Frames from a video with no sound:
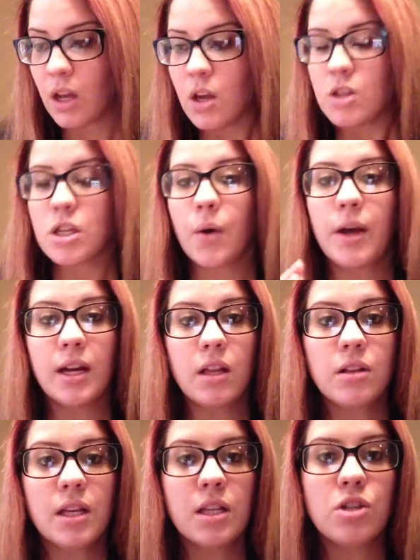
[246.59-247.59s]
So
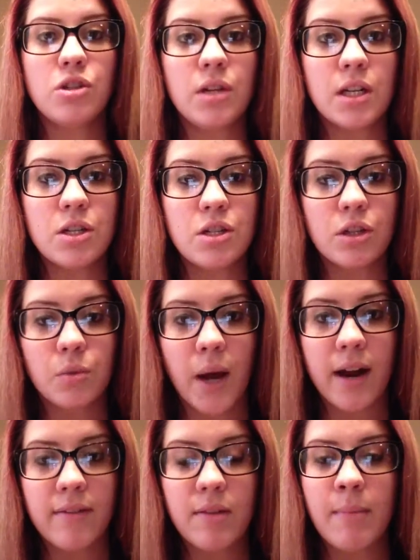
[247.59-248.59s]
another thing that you need to do
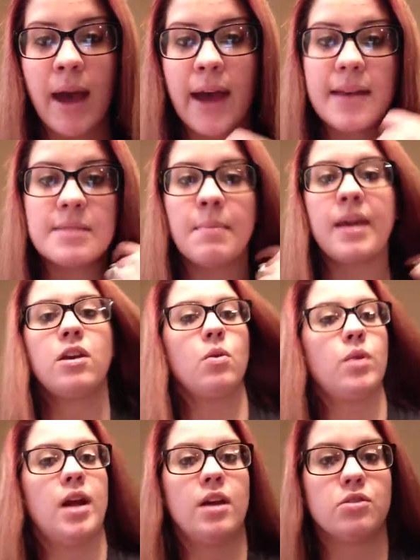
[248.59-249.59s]
right off the bat is make your
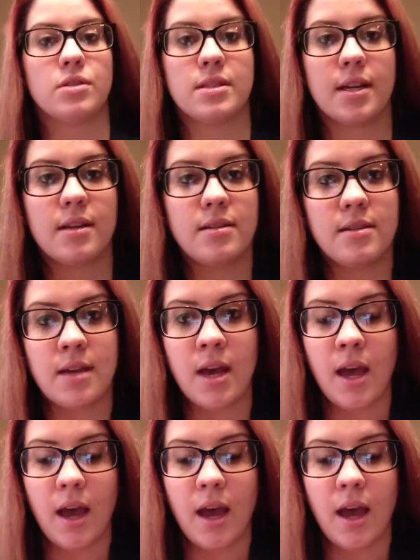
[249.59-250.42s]
100s list.